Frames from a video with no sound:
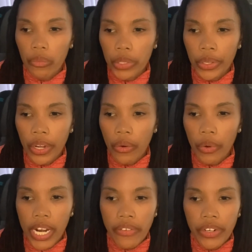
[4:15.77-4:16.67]

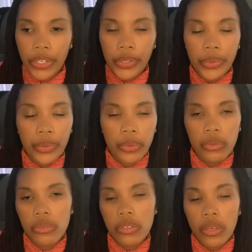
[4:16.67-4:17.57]
whatever
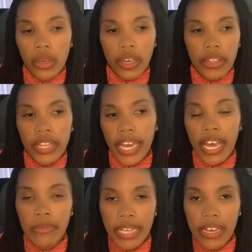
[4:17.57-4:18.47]
news that
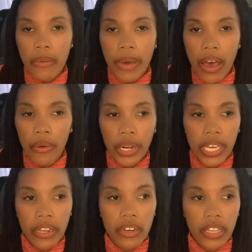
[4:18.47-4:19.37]
comes out about
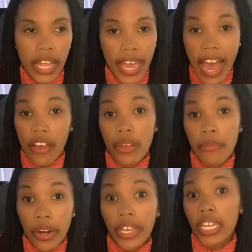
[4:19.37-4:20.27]
it, like how the
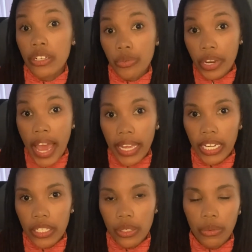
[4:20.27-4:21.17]
market is
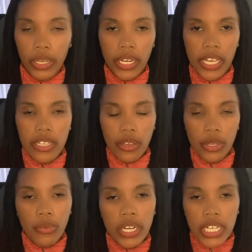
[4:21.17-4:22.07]
reacting to it. And so you
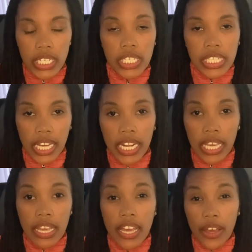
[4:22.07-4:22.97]
want to just study
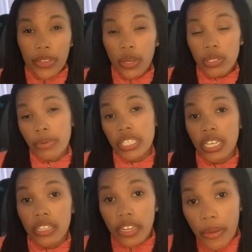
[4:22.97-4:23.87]
those
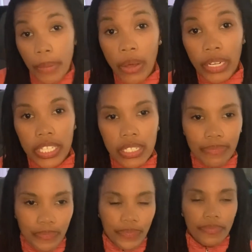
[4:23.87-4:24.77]
particular components.
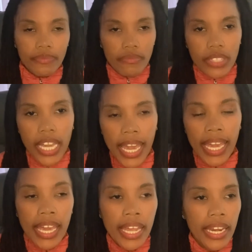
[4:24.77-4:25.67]

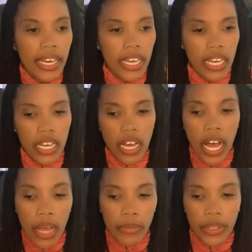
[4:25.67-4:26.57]
And,
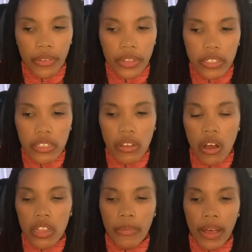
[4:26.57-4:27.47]
this is
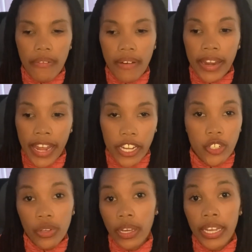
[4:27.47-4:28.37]
all about
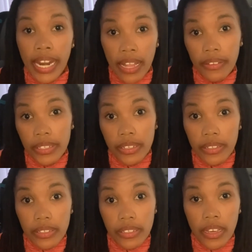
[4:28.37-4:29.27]
financial
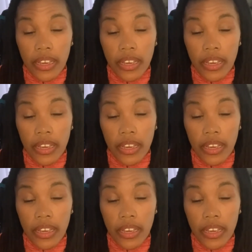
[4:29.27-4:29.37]
analysis.